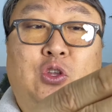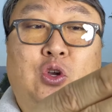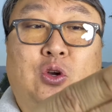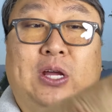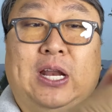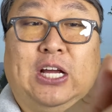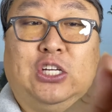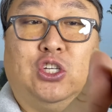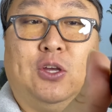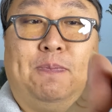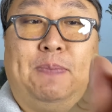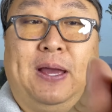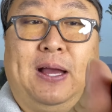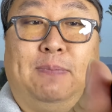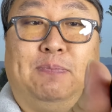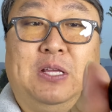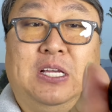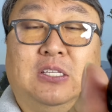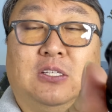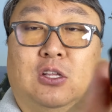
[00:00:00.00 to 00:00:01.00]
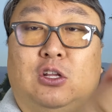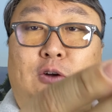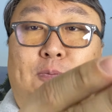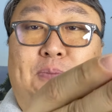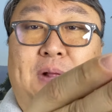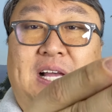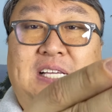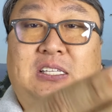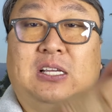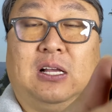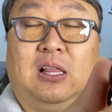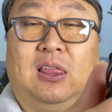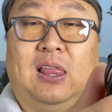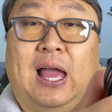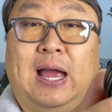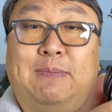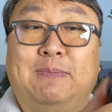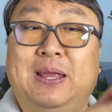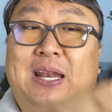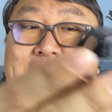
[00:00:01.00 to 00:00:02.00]
can actually pick up these little plastic
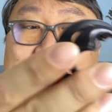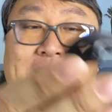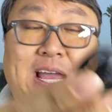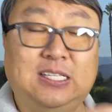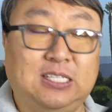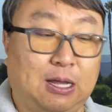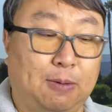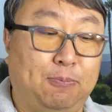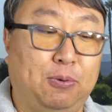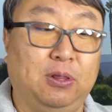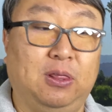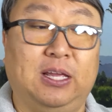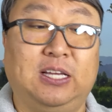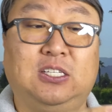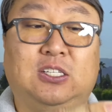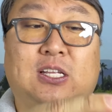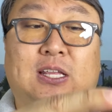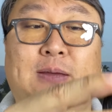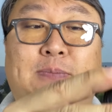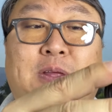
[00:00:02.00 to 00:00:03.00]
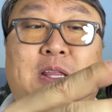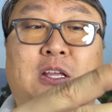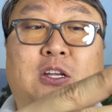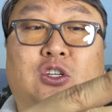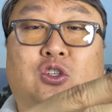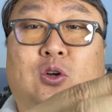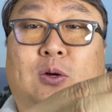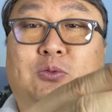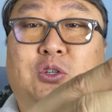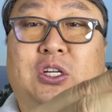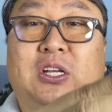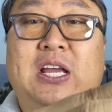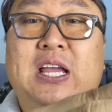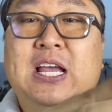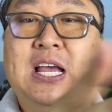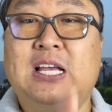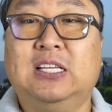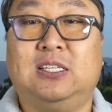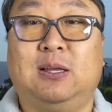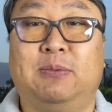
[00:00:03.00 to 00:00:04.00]
alignment aids. I'll put links to them in the description.
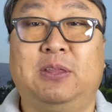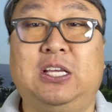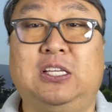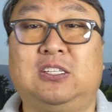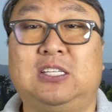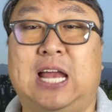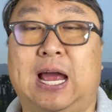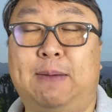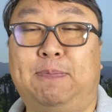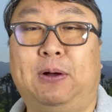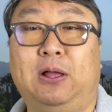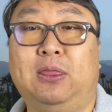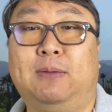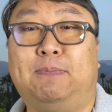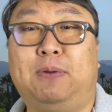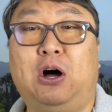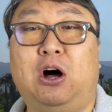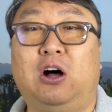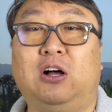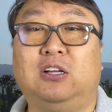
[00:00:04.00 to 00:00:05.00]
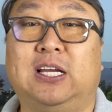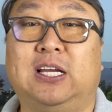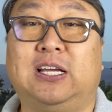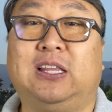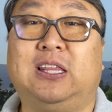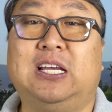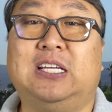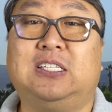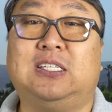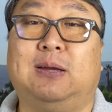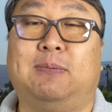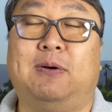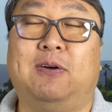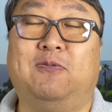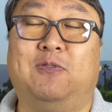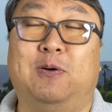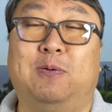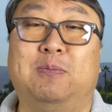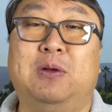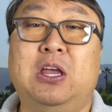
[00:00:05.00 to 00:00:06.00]
Some of these snap on the balls this, some of
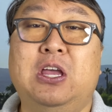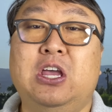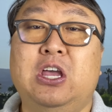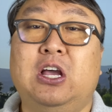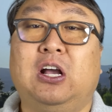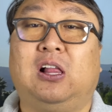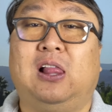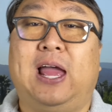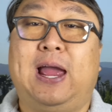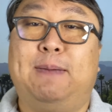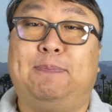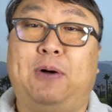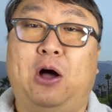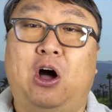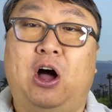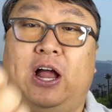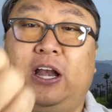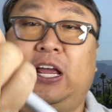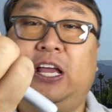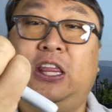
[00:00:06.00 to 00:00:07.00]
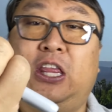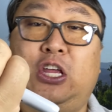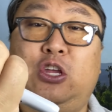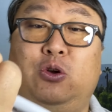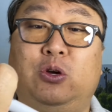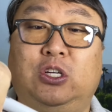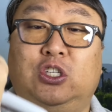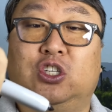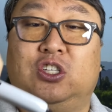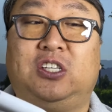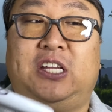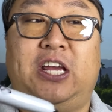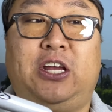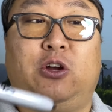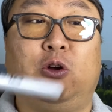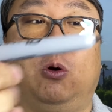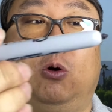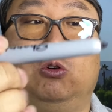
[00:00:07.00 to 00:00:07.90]
them clamp on, and then you can just take your own